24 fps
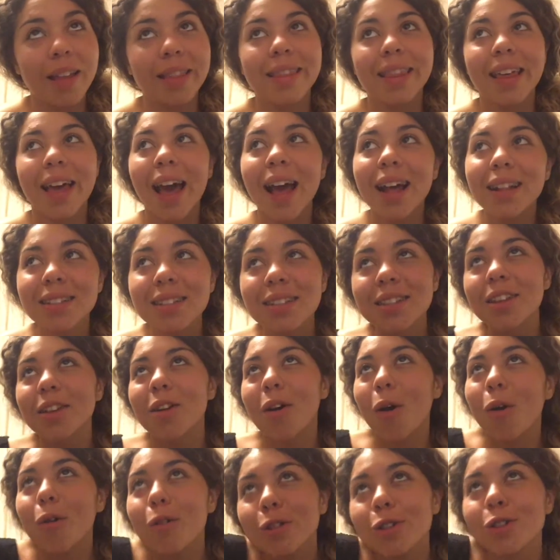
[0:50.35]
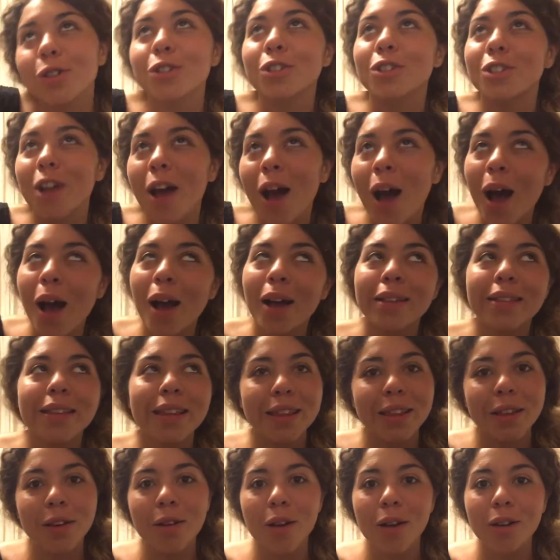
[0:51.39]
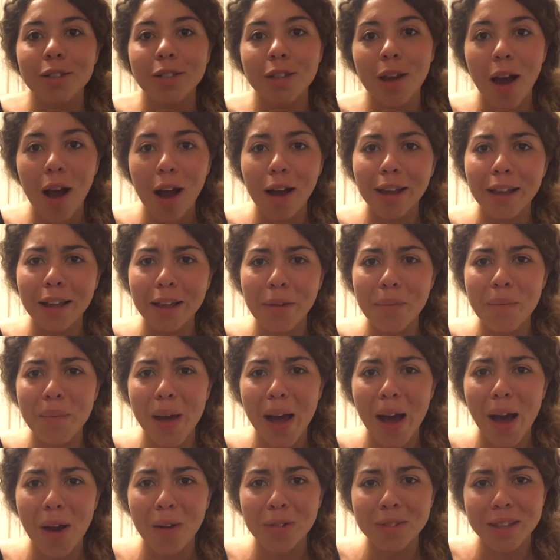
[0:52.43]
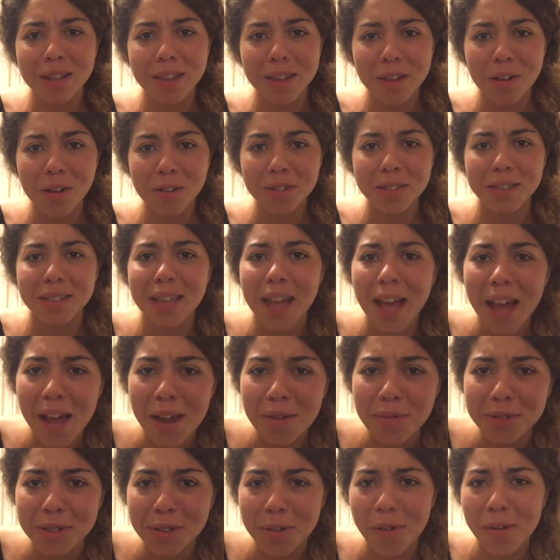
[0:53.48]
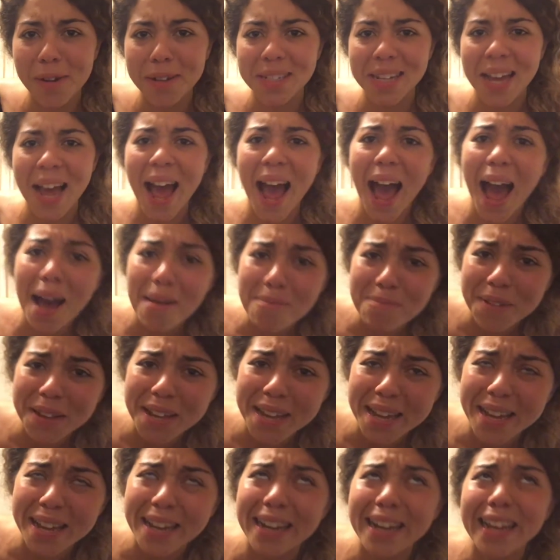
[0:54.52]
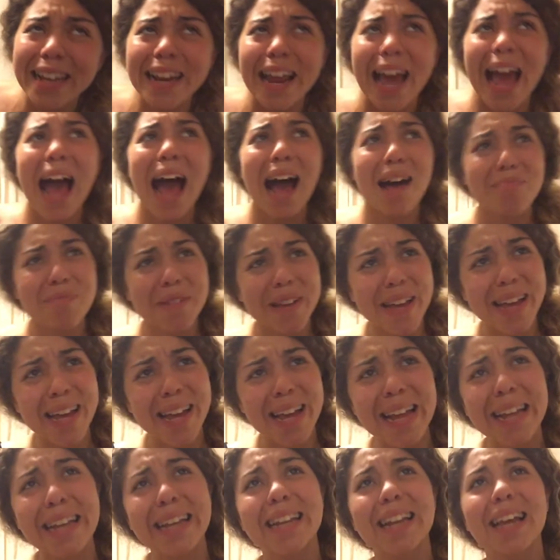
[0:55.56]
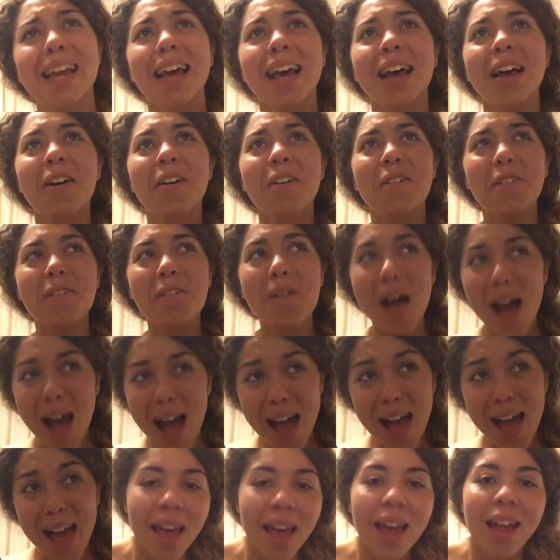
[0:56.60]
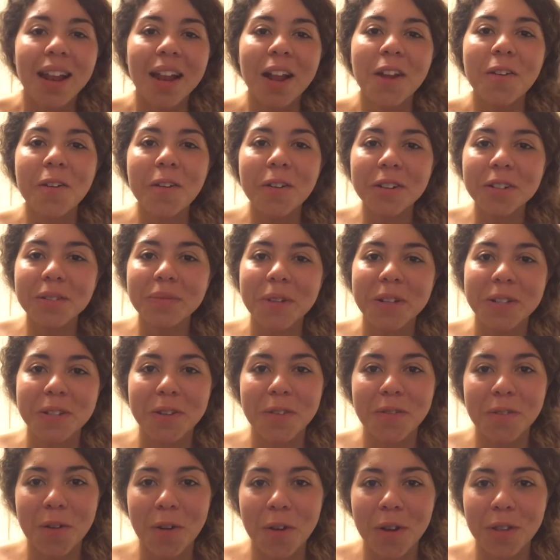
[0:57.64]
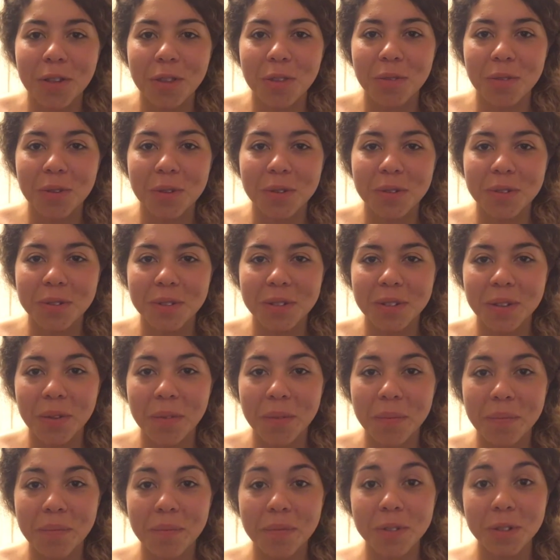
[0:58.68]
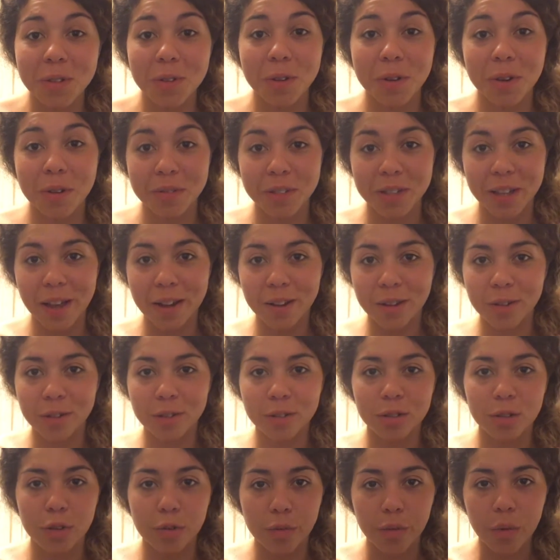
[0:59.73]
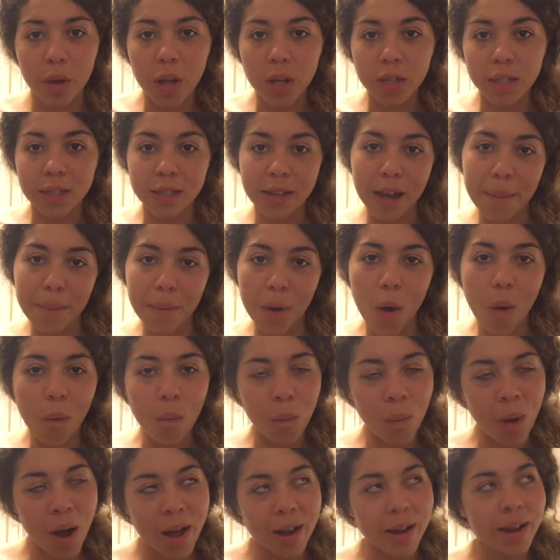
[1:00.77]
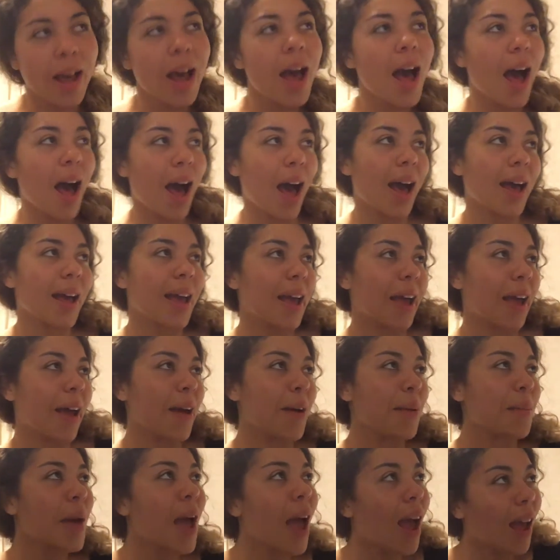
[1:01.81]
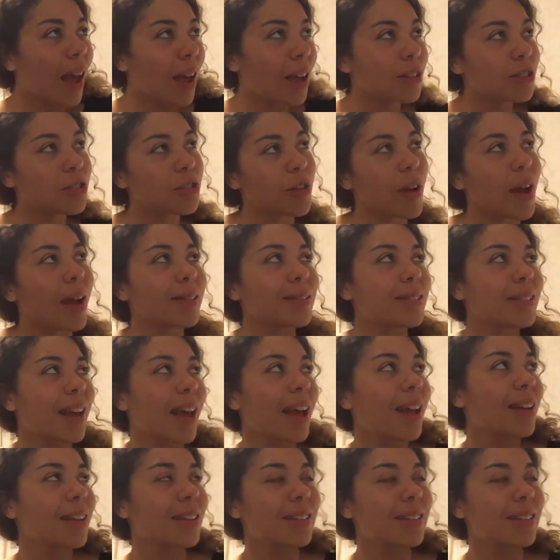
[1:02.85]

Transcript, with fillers: that's the culture shock that they're all talking about, that they all said was going to happen. It happened. What? And I noticed myself going through some sort of cycle. So step one, I am entranced and